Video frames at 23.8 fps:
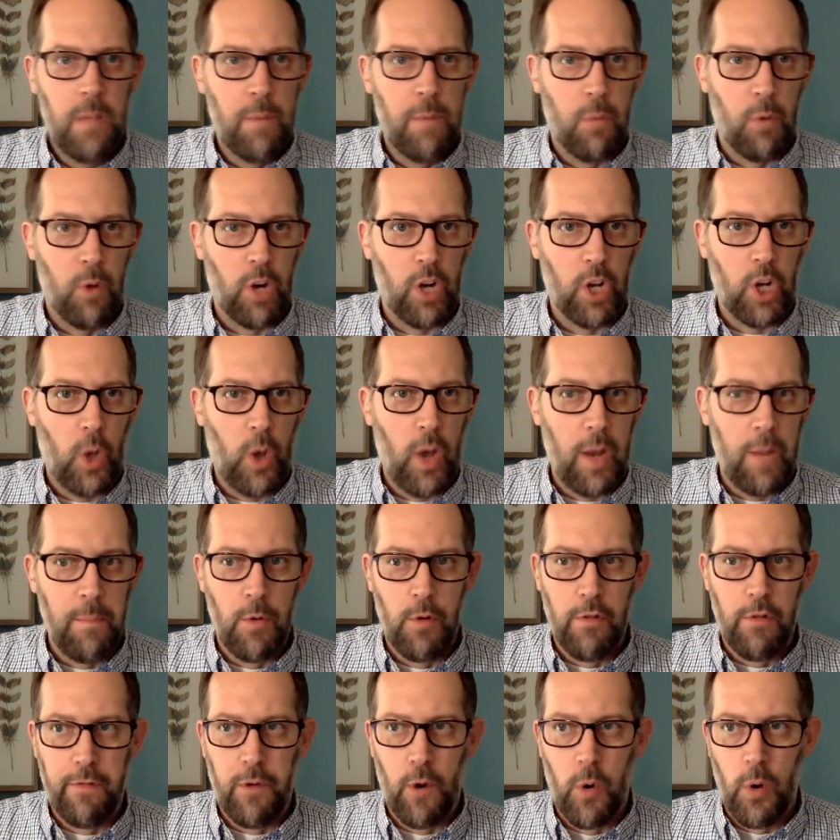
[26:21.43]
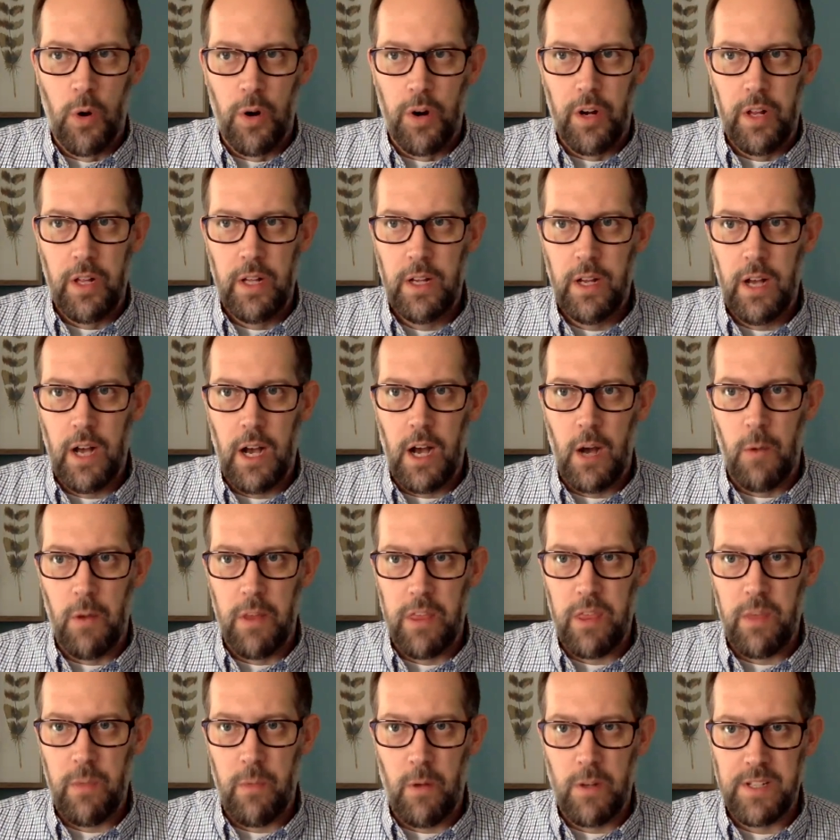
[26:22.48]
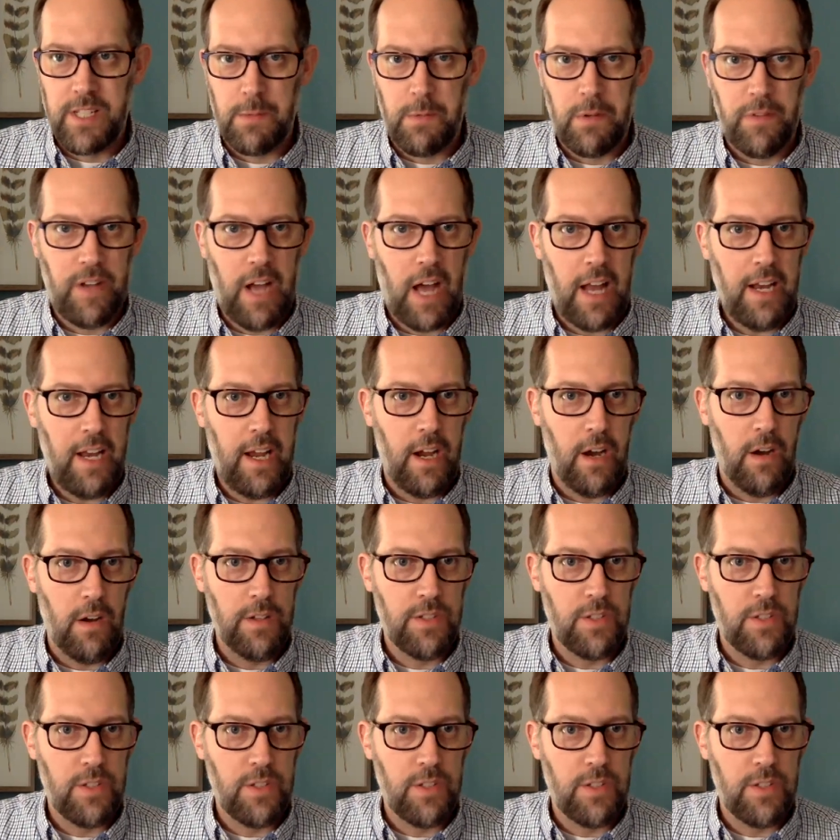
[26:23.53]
But we're going to go ahead and move forward with the ones that we've got here.